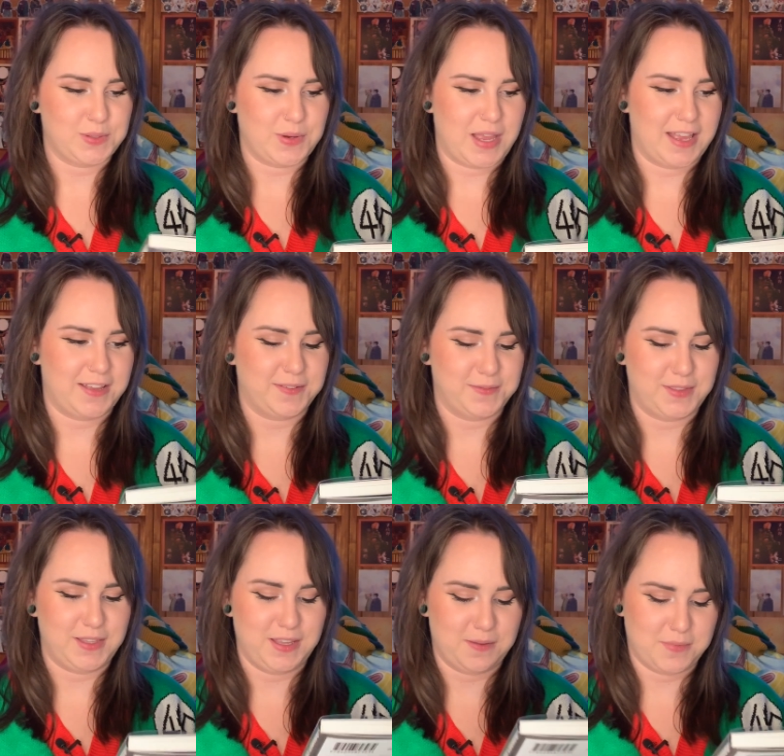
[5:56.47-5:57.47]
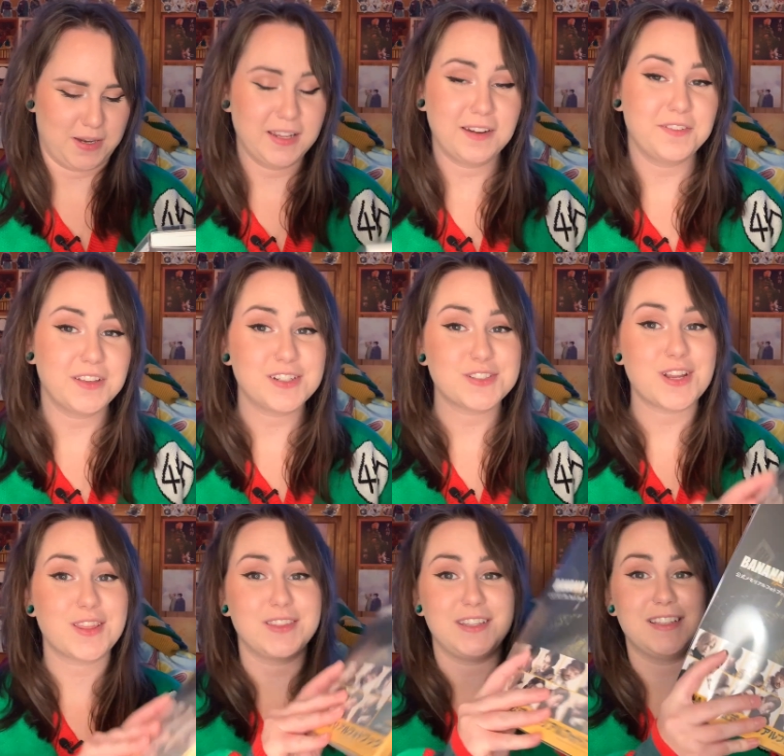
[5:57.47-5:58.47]
have the banana fish,
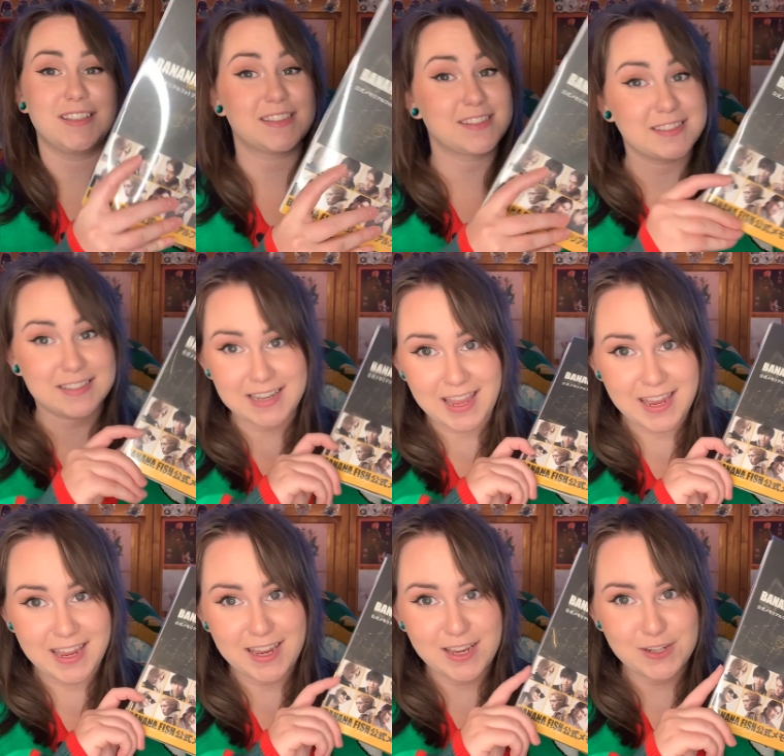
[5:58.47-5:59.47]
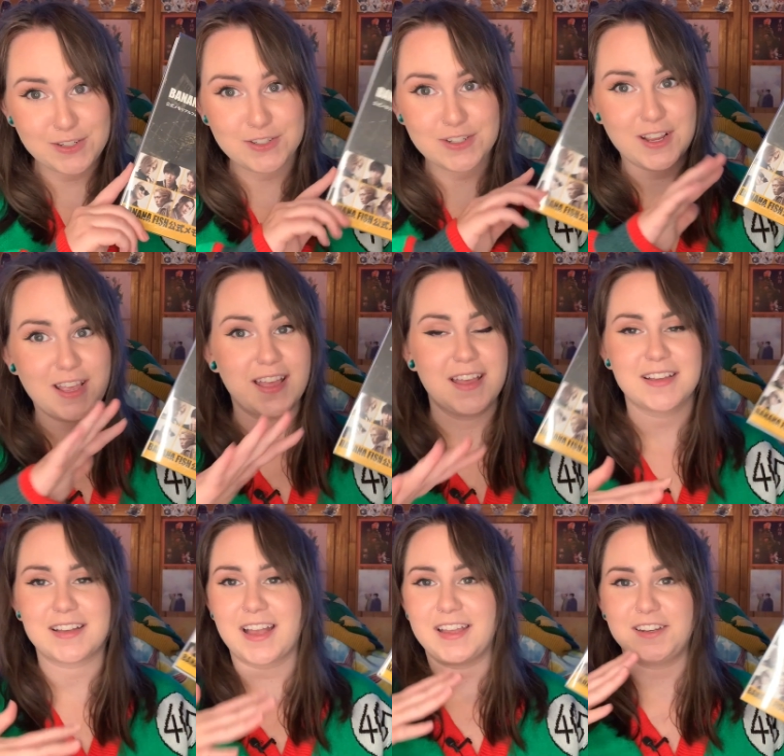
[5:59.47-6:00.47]
the stage
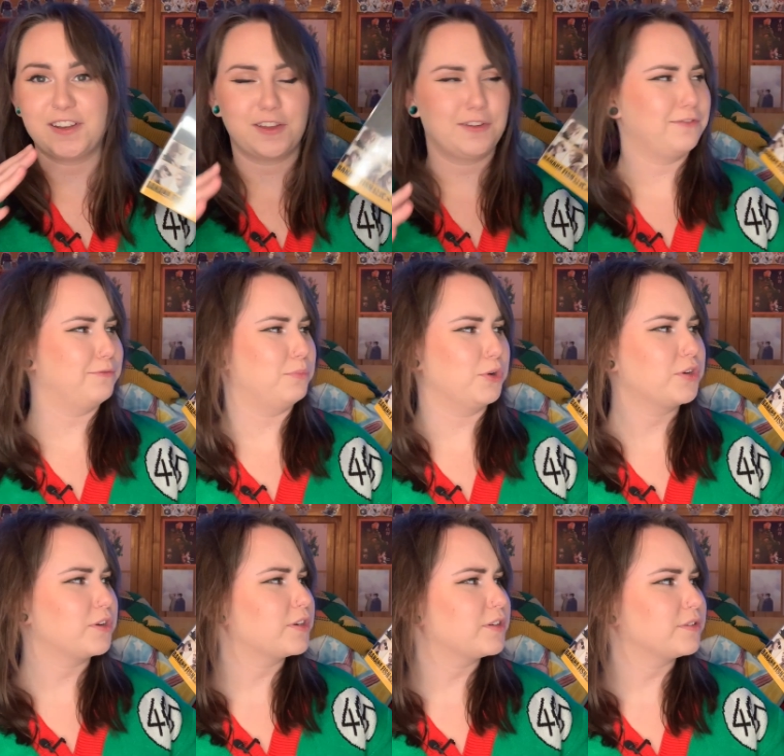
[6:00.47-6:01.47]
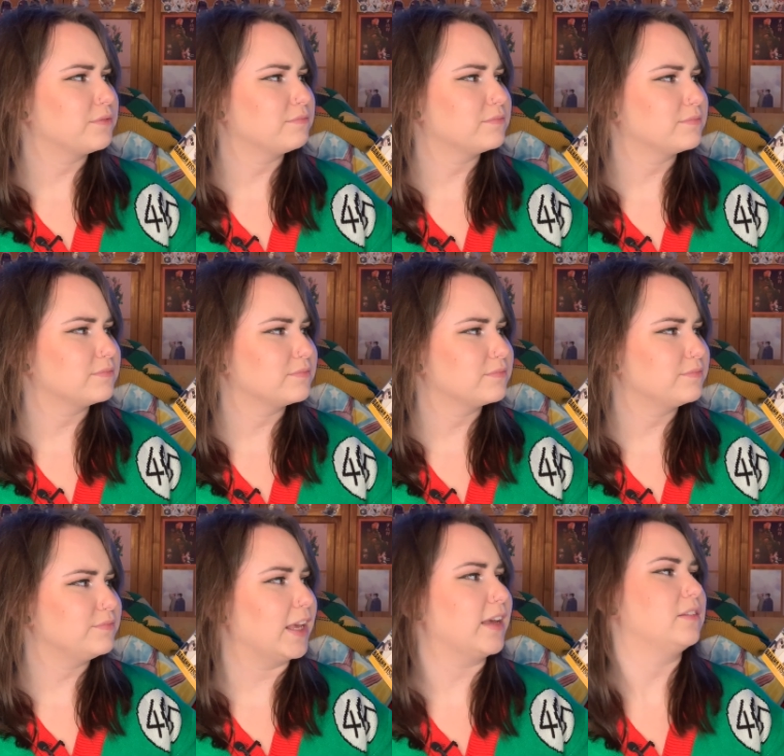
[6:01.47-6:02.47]
kind of book.
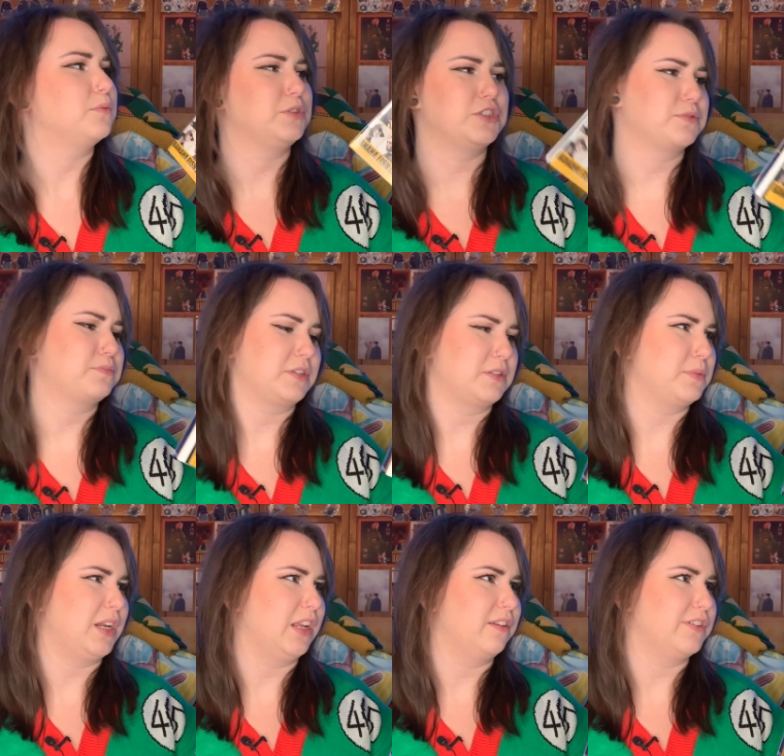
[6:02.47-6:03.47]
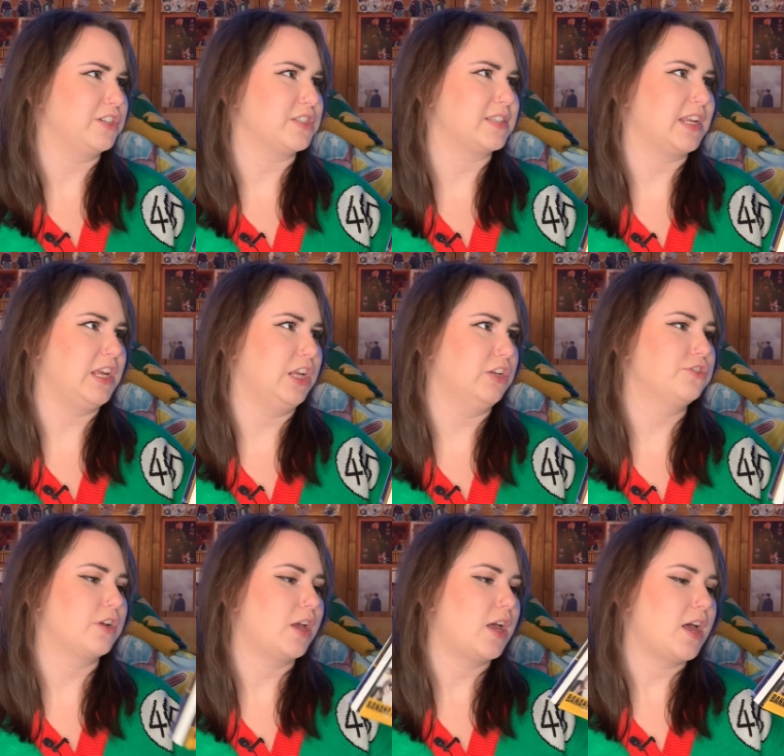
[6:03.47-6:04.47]
Yeah, it's just supposed banana fish stage.
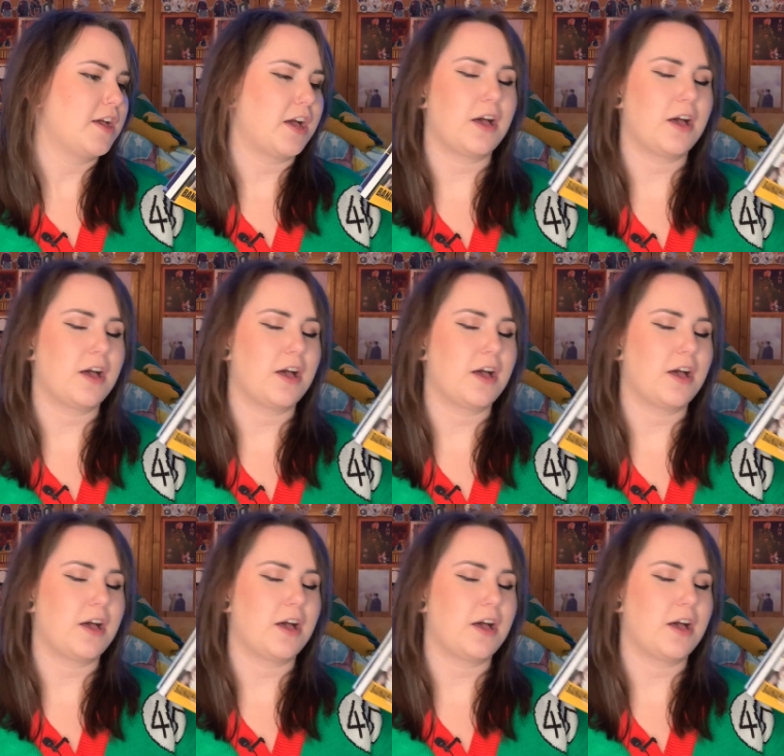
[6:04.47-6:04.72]
Um,